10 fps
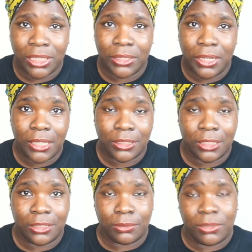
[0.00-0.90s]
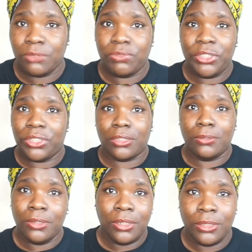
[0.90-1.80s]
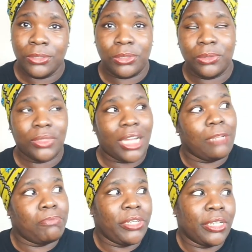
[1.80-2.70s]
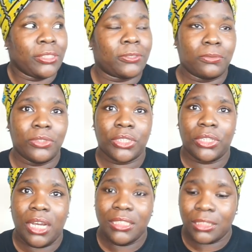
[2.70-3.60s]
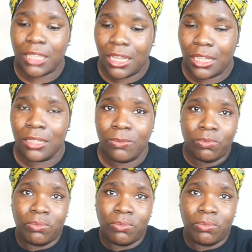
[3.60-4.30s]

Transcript: And yes, this video took 9 minutes. What can I say?